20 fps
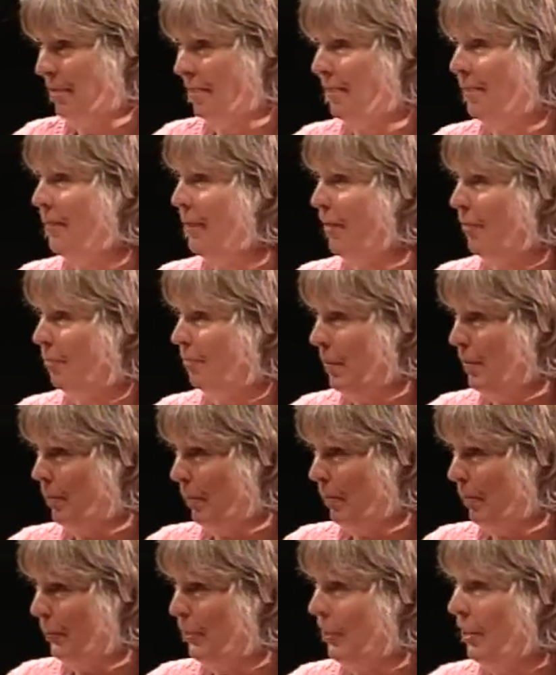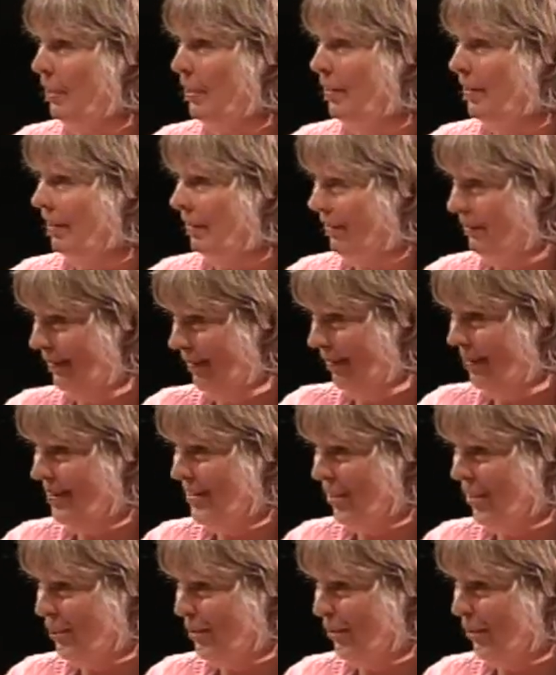And if people are good,
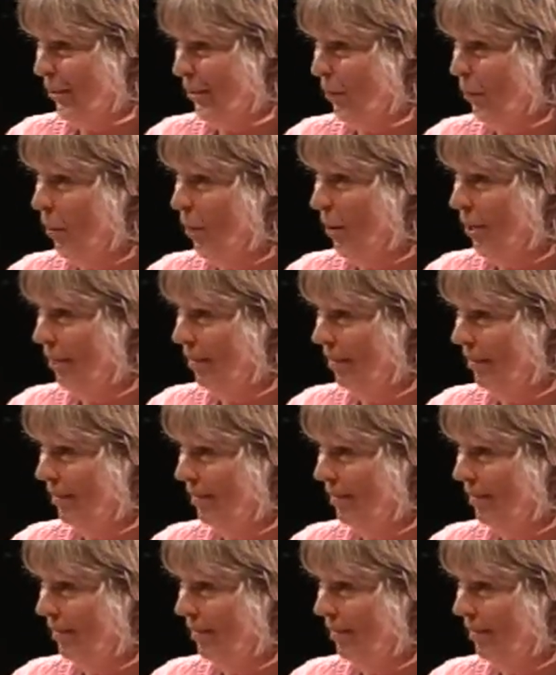these things really work.